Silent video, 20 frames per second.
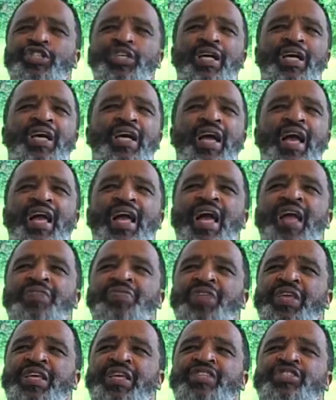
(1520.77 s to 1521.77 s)
I
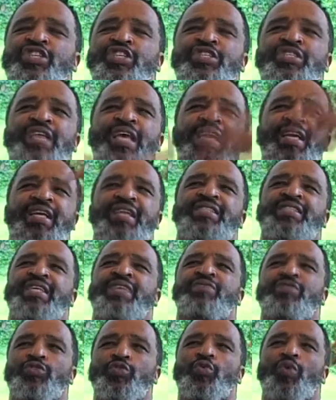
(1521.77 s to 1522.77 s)
think it should take us
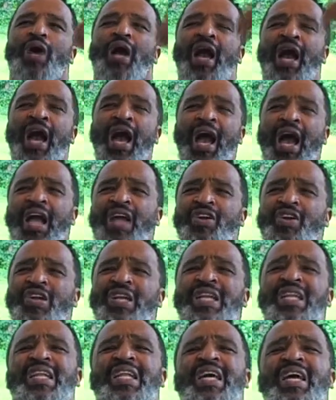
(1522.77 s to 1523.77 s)
even to a higher
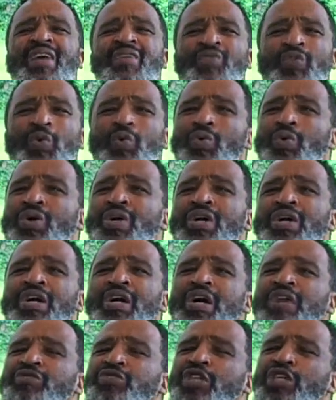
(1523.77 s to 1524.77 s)
level
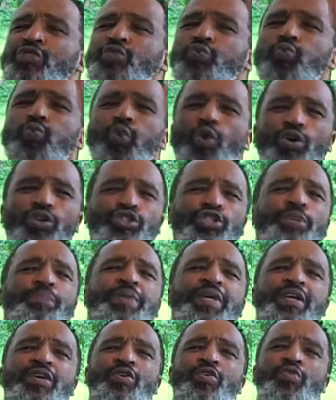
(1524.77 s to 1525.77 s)
of just
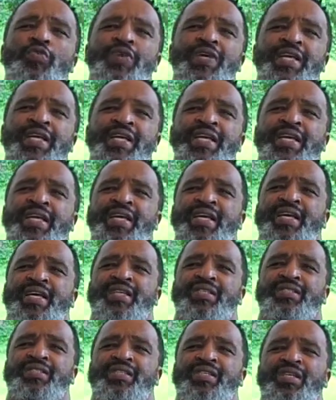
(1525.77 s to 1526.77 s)
worshiping who he
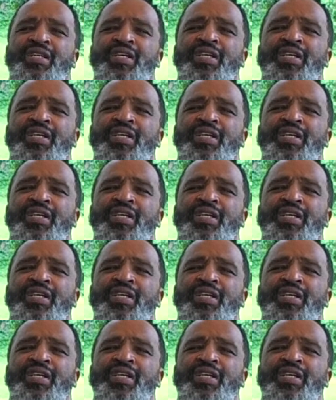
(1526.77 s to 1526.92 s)
is.